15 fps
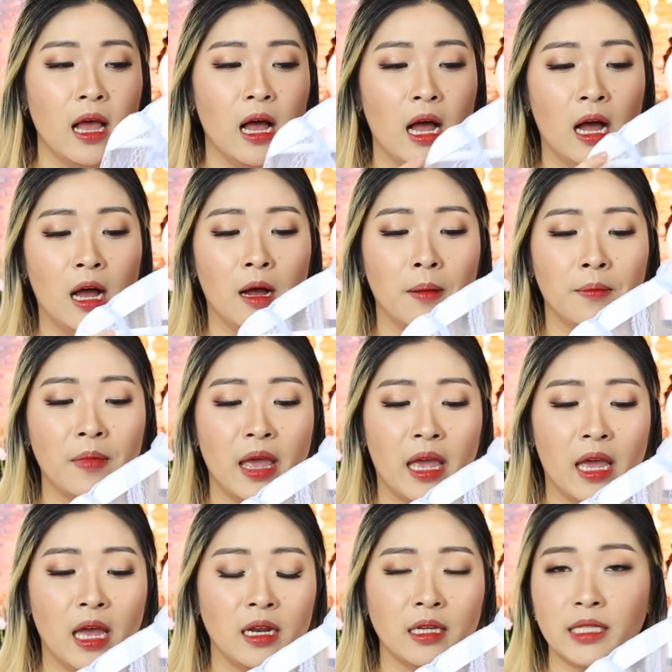
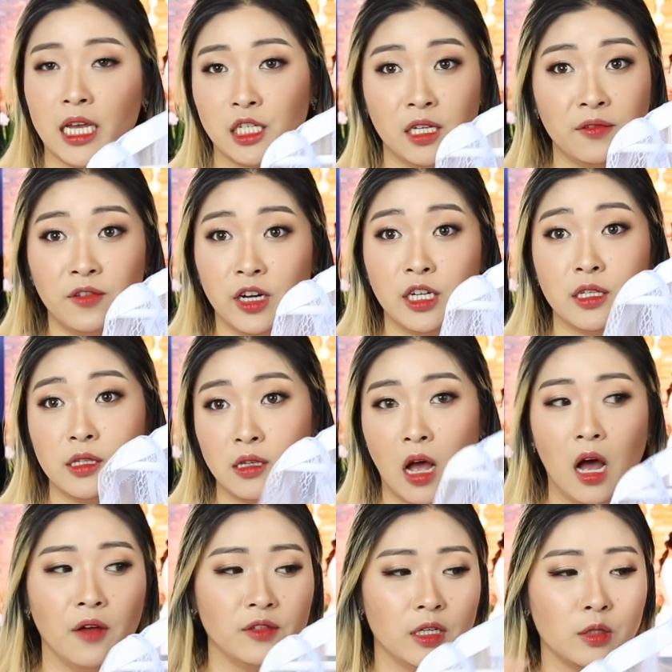and it's actually very
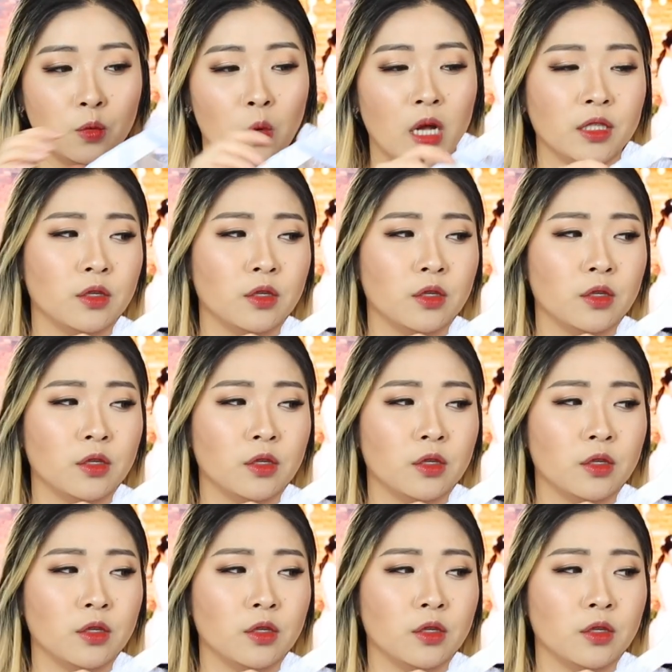soft as well.